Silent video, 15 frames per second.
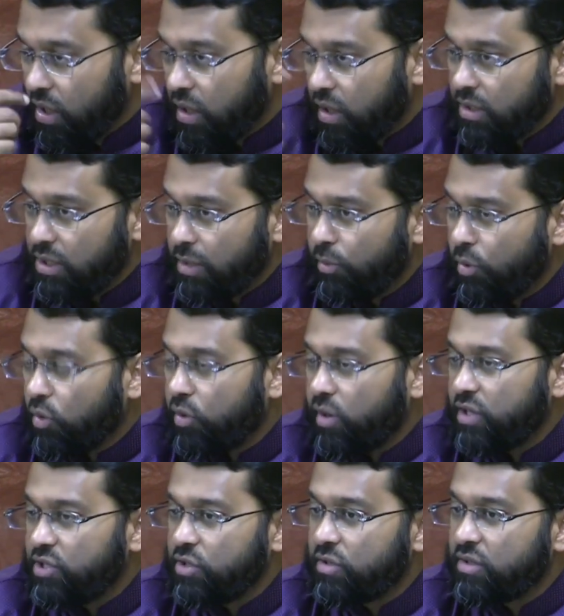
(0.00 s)
Khatib al
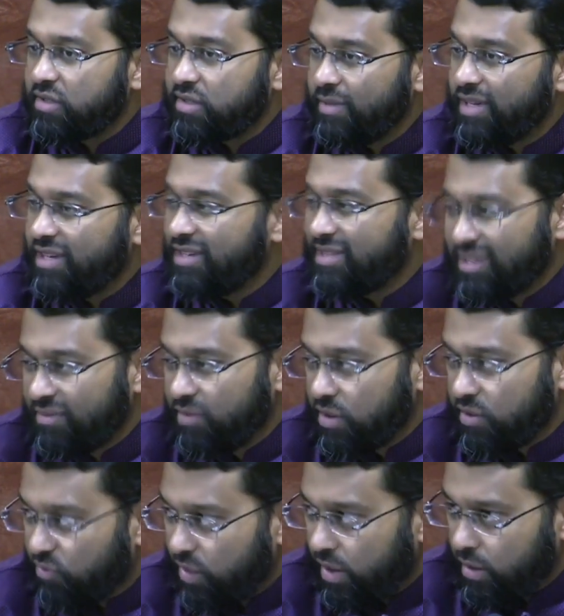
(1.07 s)
Quraysh here doesn't mean he's giving
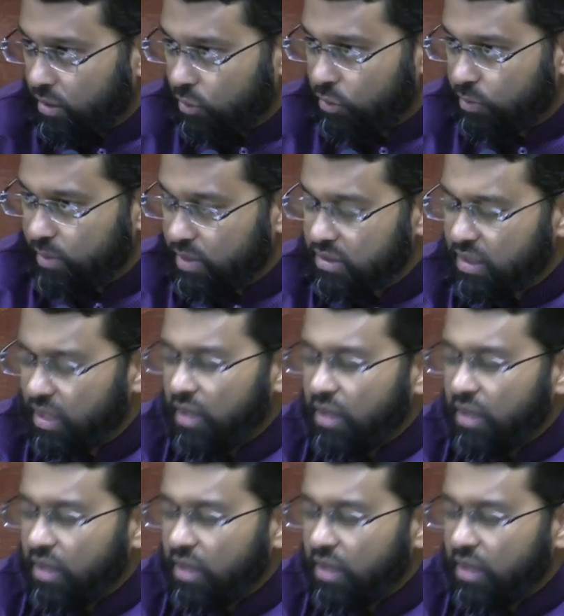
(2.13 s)
the Friday khutbas.